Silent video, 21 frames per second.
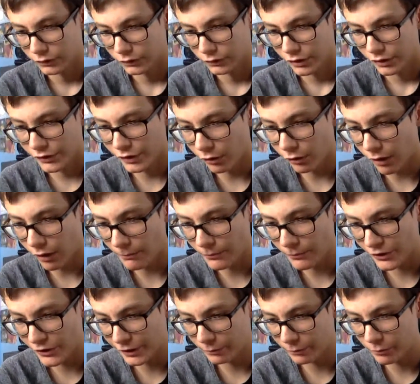So I'm
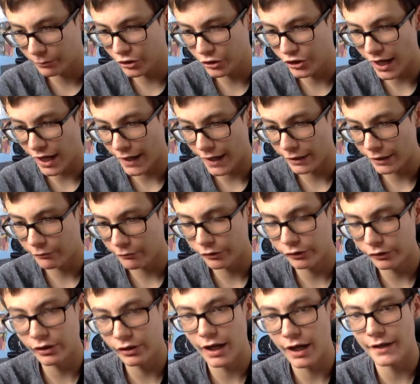just going to be chatting
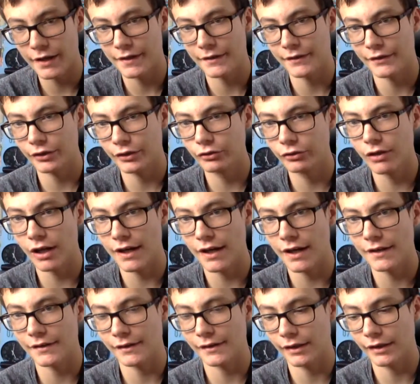with you guys, and you
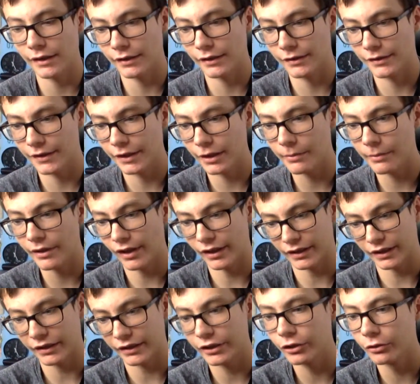guys, it's going to be
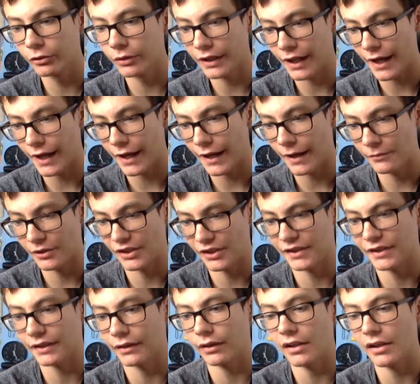like a Q&A. I'm
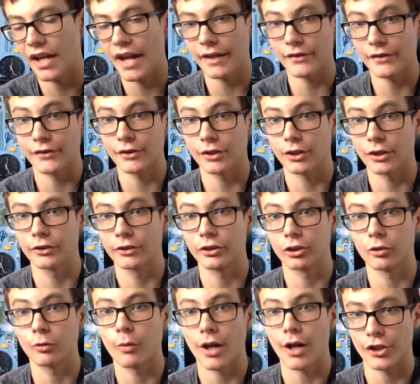just going to answer
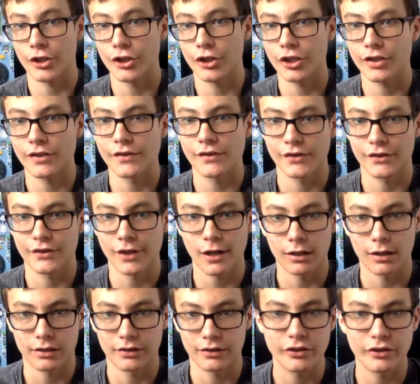your questions,
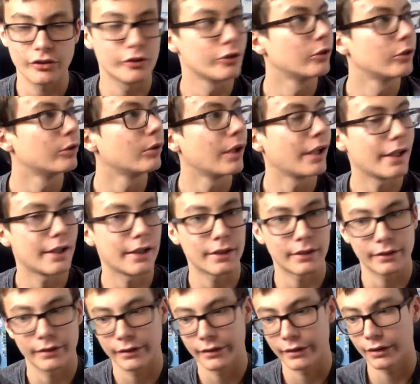talk to you,
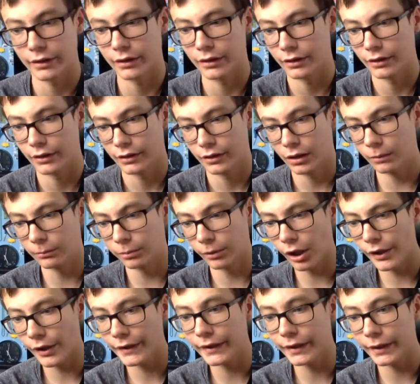and I'm
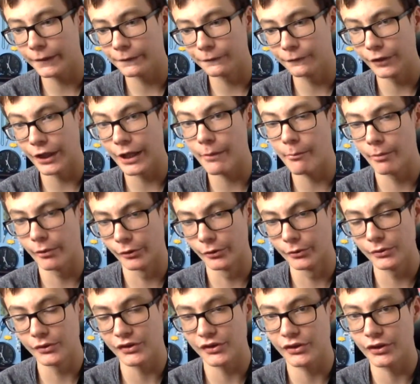probably going to inflate
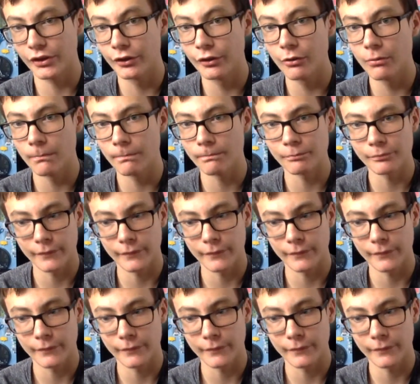balloons too.